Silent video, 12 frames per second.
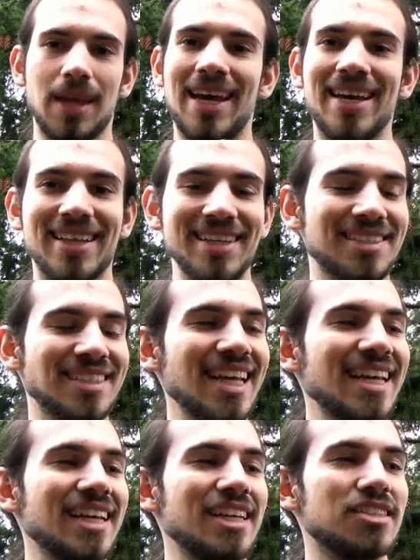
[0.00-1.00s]
this
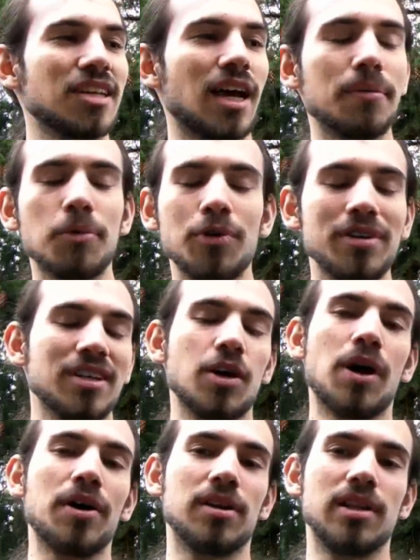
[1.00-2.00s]
thing is, I'm going to go
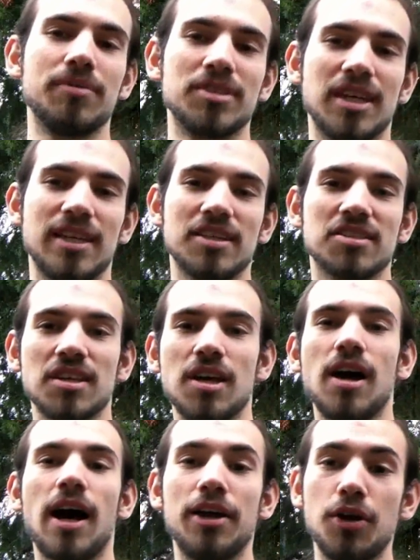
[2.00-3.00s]
out on a limb and say this,
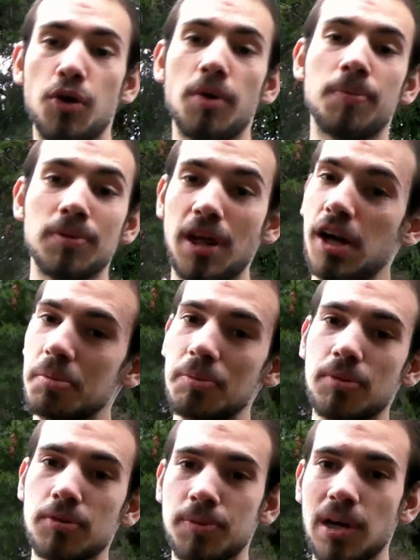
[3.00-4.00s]
I know a lot of people
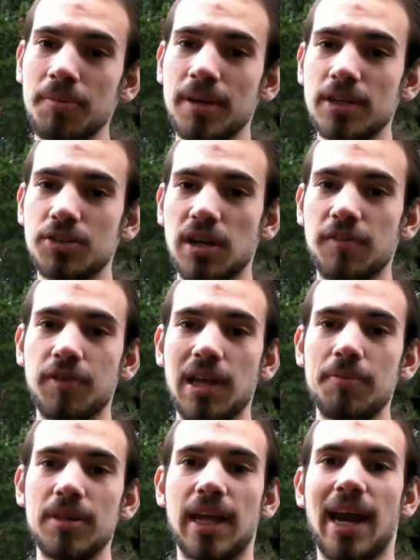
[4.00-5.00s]
are probably going to try to flame
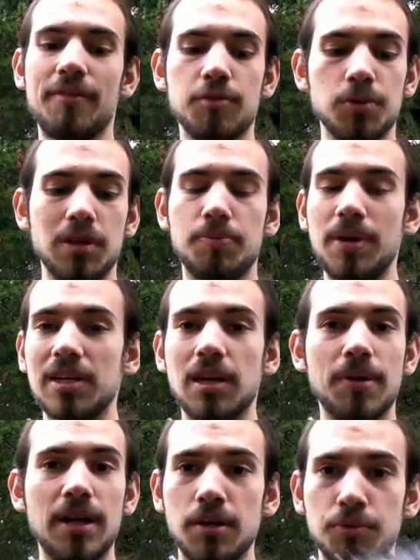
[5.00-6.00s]
me that haven't really picked up
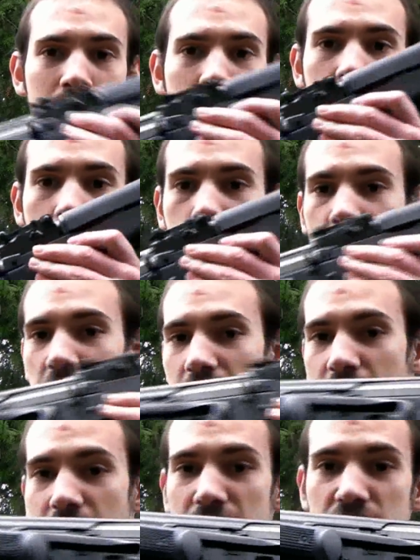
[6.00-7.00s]
any real swords,
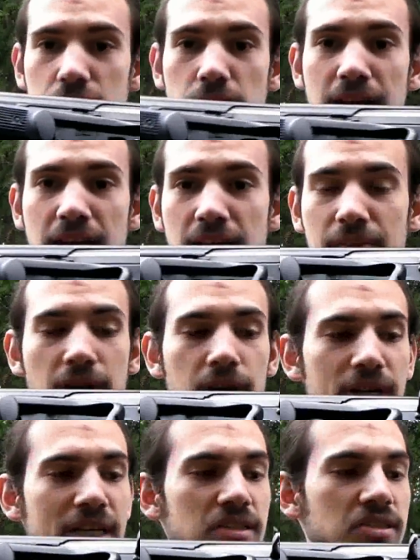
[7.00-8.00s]
AKs, or AK
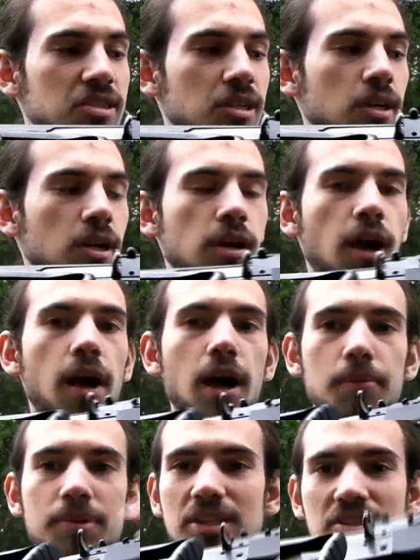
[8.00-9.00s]
variants. Uh,
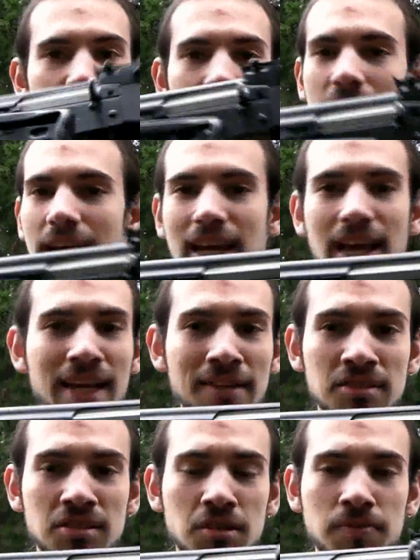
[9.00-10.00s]
but this
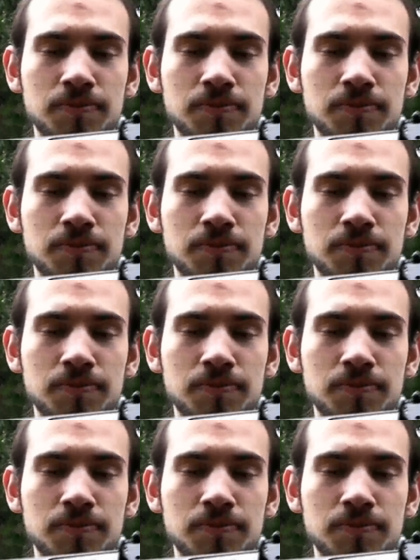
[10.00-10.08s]
AK's